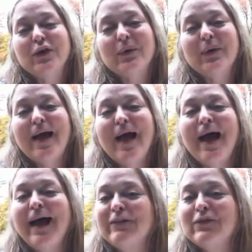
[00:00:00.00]
So
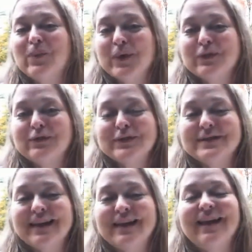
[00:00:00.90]
have a
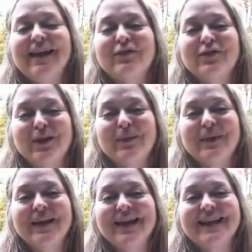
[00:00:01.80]
wonderful day, have a
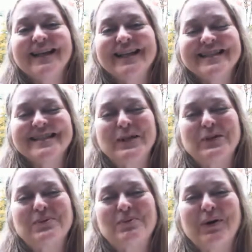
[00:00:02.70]
great weekend, and
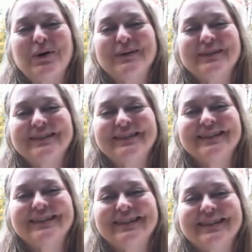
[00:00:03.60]
I'll see you
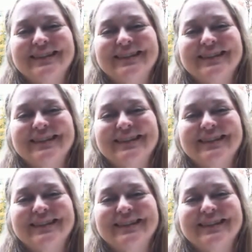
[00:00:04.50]
tomorrow.